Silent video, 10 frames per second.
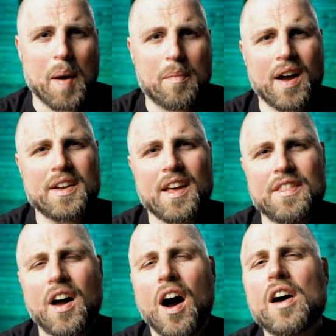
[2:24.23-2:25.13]
But
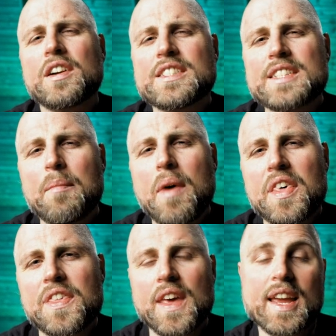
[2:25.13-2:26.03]
there are some
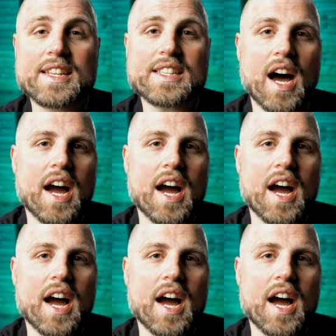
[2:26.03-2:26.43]
things